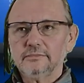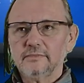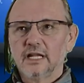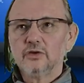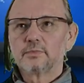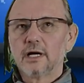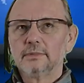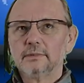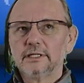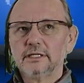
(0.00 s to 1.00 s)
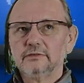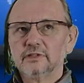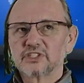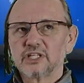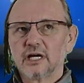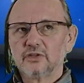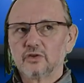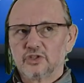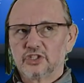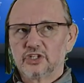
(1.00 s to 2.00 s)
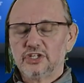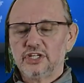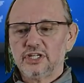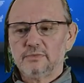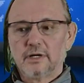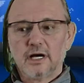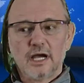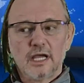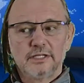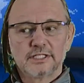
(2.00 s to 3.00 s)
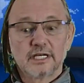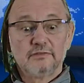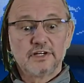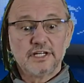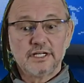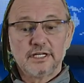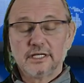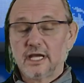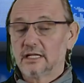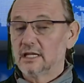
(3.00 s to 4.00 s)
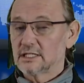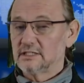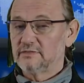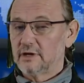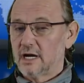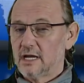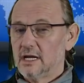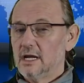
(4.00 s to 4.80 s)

You probably will start your journey by discovering and classify